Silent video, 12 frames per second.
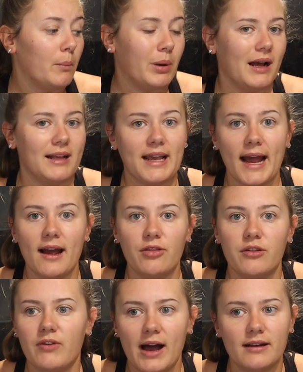But again,
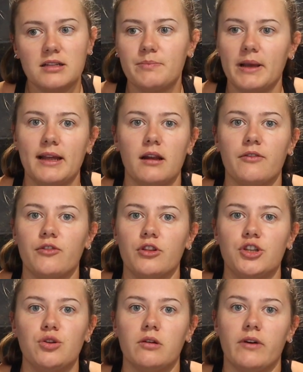the van is big enough for the
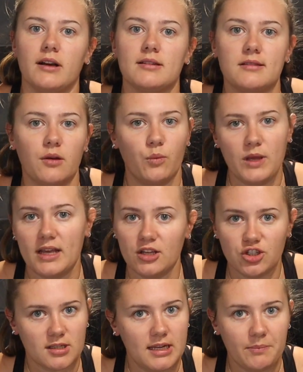2 of us that we can
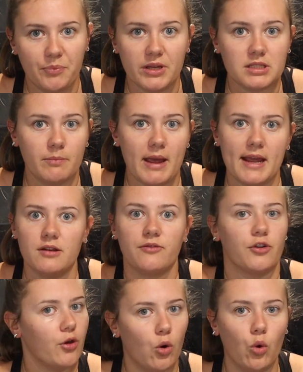just keep this made
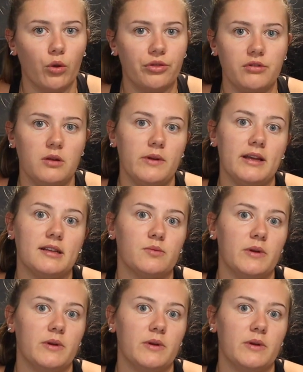for the whole 3 weeks.